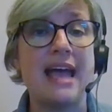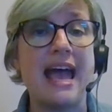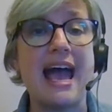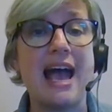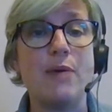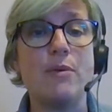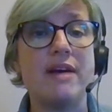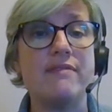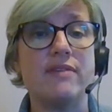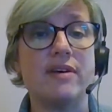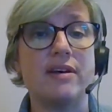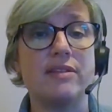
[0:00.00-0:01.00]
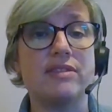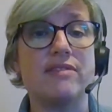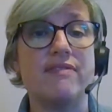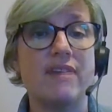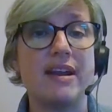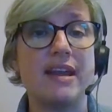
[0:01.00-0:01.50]
However, the
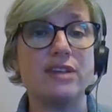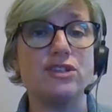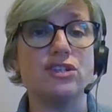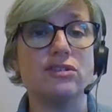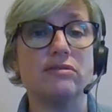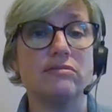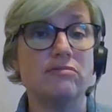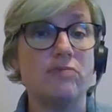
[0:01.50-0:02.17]
financial